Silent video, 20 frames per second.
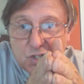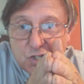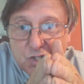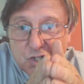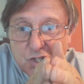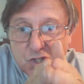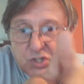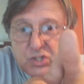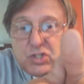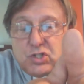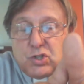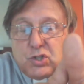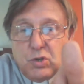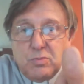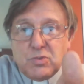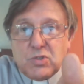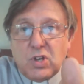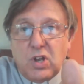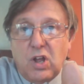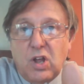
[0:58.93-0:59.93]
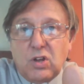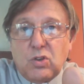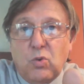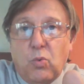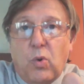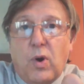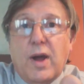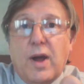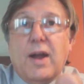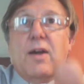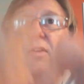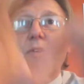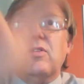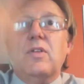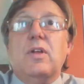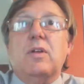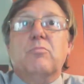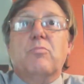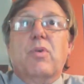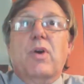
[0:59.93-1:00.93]
zooms along the wire and
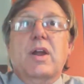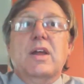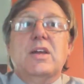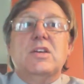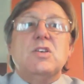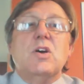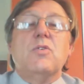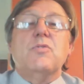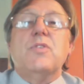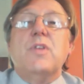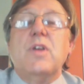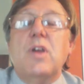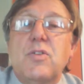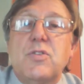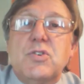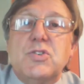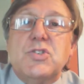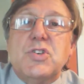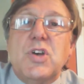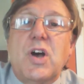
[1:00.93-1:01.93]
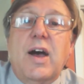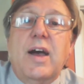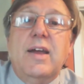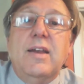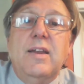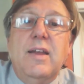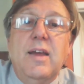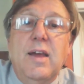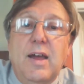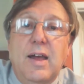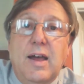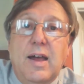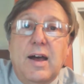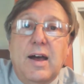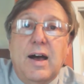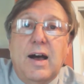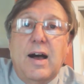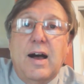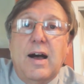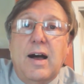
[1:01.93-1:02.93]
then breaks out the other side
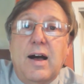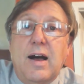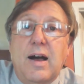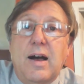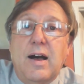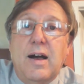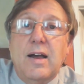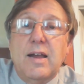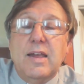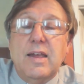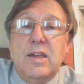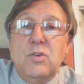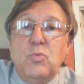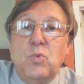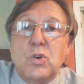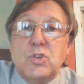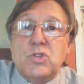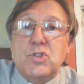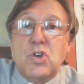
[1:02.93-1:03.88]
uh, in what's